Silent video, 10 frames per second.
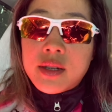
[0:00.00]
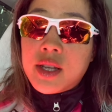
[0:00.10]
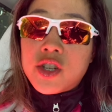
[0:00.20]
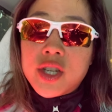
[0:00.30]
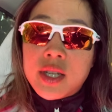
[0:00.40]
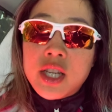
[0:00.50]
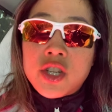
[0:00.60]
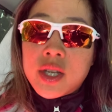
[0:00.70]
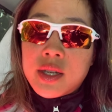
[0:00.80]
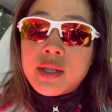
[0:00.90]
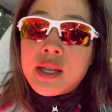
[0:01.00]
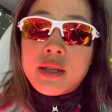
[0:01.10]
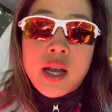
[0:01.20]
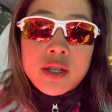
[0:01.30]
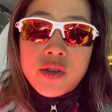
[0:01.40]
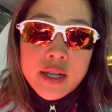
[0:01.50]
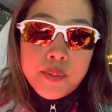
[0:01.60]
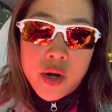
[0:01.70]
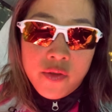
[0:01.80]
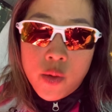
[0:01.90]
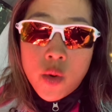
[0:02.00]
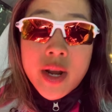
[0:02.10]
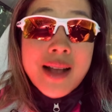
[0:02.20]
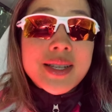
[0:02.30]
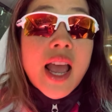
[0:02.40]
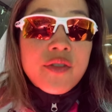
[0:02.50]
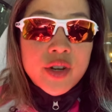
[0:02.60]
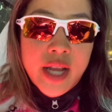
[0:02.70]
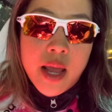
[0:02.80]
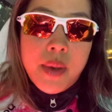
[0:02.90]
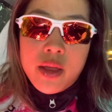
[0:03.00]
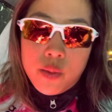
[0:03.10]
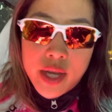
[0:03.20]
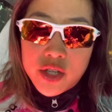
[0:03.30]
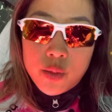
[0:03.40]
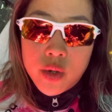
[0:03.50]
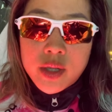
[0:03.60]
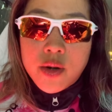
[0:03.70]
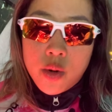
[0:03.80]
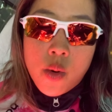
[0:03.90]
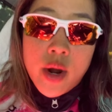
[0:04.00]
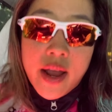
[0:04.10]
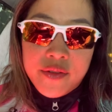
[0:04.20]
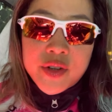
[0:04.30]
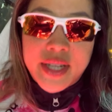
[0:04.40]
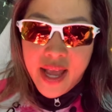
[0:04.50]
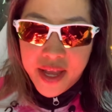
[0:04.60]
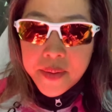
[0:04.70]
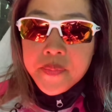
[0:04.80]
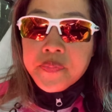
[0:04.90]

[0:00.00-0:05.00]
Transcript: that she teaches and does as part of her workouts every day, by the way. She works on her core every day.